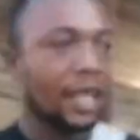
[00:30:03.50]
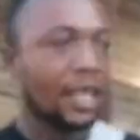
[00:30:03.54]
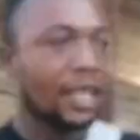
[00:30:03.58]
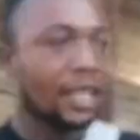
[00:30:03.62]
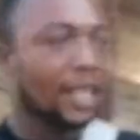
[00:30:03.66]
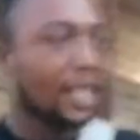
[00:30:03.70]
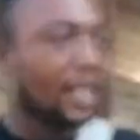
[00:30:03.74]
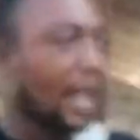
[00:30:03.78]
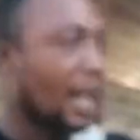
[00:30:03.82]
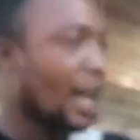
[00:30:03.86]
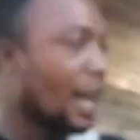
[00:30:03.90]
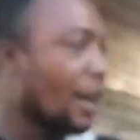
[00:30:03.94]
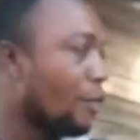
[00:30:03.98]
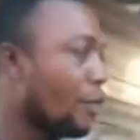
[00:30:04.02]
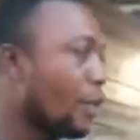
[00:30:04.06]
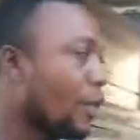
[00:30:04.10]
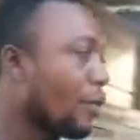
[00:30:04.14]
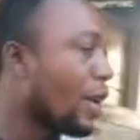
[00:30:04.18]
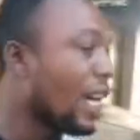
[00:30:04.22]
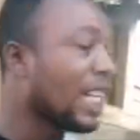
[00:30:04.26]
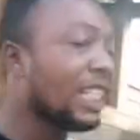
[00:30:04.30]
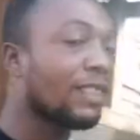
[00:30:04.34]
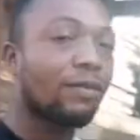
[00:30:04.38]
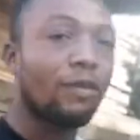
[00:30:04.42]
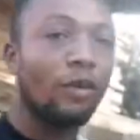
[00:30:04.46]
can
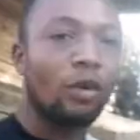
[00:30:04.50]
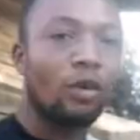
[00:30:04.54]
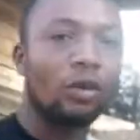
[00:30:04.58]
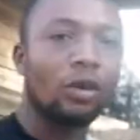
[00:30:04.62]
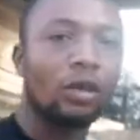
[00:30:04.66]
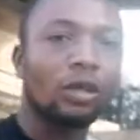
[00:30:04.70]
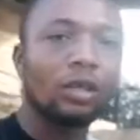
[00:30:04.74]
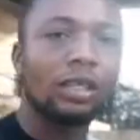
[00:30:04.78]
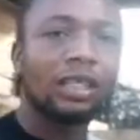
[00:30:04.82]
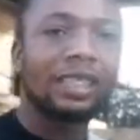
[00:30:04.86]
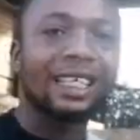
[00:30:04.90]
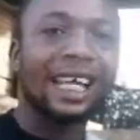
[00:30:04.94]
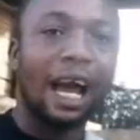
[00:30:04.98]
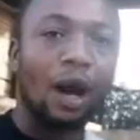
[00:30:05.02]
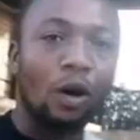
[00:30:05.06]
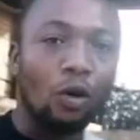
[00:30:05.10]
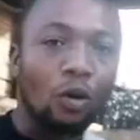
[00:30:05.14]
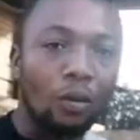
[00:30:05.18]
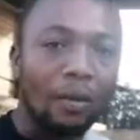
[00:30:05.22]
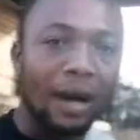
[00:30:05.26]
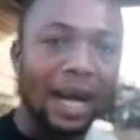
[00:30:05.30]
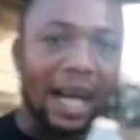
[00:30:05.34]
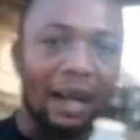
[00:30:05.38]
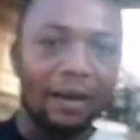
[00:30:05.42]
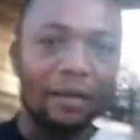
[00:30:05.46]
request for
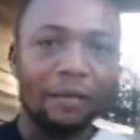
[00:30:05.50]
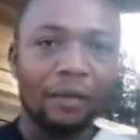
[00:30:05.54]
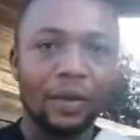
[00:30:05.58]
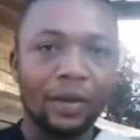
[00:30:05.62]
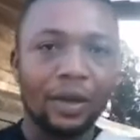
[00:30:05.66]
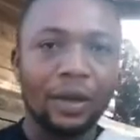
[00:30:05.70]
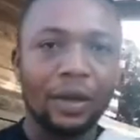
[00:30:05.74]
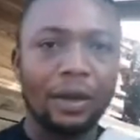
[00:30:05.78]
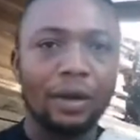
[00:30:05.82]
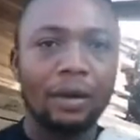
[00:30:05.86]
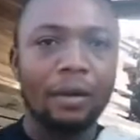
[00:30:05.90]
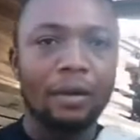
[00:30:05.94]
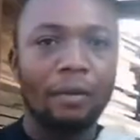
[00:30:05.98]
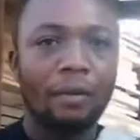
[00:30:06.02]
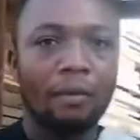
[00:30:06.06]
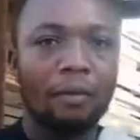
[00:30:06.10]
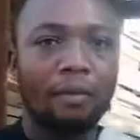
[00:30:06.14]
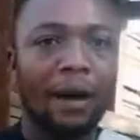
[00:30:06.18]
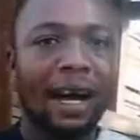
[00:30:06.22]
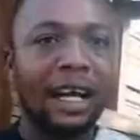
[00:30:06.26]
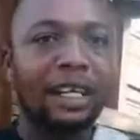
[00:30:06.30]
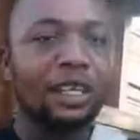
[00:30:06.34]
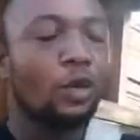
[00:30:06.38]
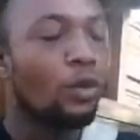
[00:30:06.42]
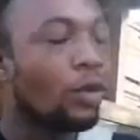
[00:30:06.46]
Dauma,
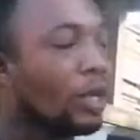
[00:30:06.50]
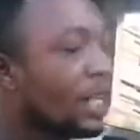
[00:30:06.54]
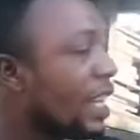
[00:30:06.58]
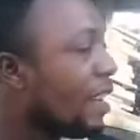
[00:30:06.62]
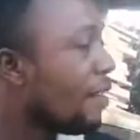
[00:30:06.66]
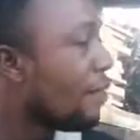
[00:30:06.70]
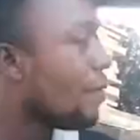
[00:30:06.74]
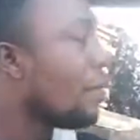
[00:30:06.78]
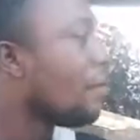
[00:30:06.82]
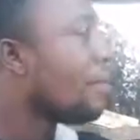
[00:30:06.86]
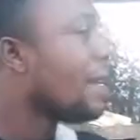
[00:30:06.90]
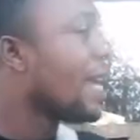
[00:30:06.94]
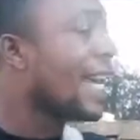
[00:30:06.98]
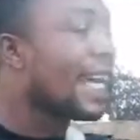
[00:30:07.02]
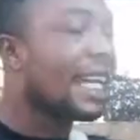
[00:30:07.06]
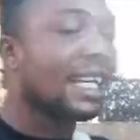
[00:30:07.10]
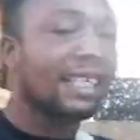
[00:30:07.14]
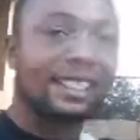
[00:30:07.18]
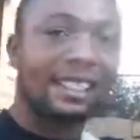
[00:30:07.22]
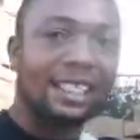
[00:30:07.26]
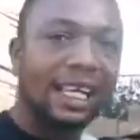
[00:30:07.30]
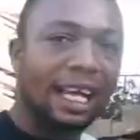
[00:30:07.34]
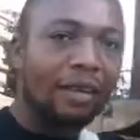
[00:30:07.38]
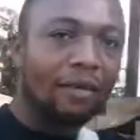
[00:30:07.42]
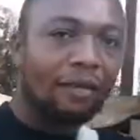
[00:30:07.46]
but they will give him the
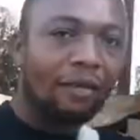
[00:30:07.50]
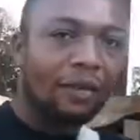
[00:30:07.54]
design.